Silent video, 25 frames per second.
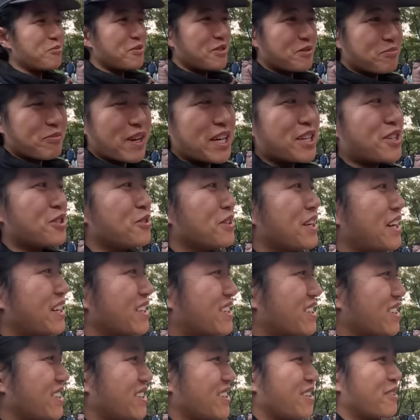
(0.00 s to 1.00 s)
would make you
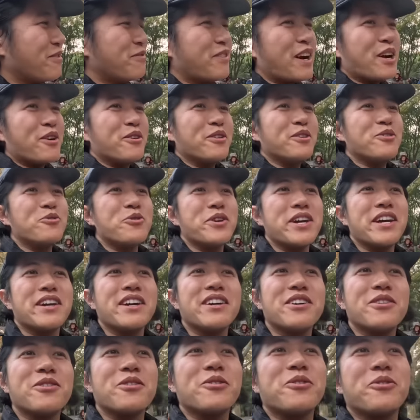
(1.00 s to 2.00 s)
like a very
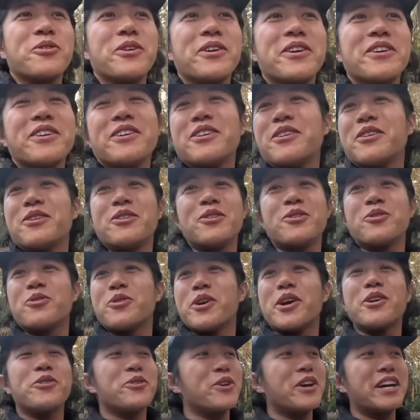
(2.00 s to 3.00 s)
rare
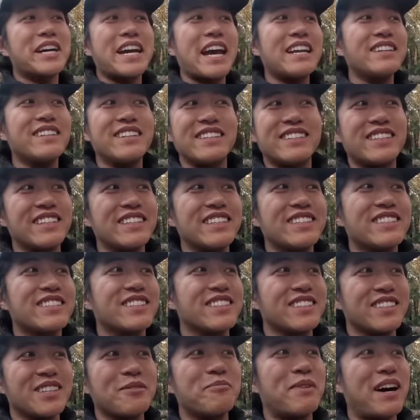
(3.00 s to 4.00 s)
candidate
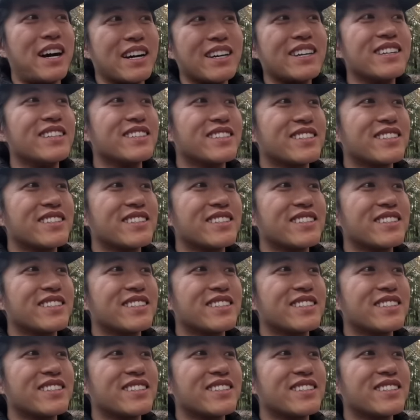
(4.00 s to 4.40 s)
in the market.